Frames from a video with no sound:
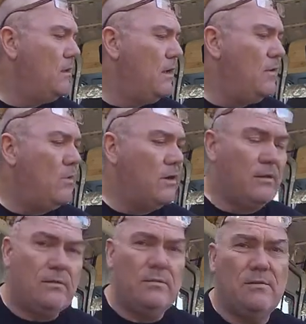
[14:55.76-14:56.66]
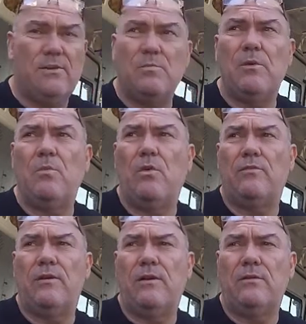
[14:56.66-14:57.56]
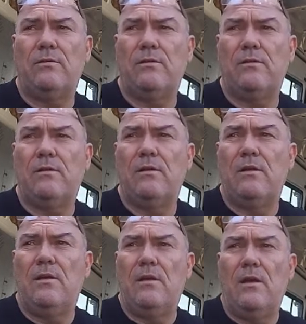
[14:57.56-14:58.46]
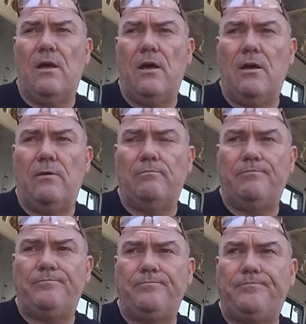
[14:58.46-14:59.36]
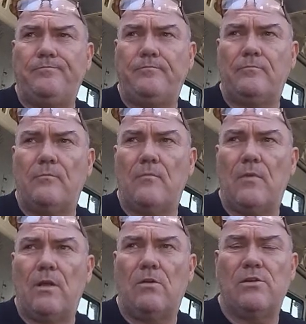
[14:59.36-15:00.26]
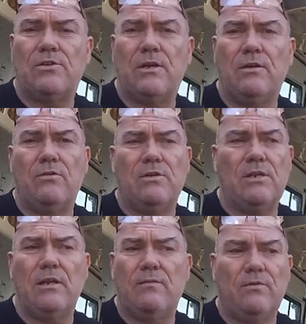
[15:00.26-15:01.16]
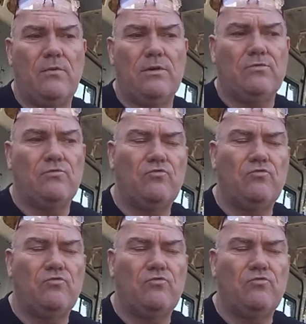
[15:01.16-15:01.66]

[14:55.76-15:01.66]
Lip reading: Anyway, that's me waffling on. Like I say, guys, any advice was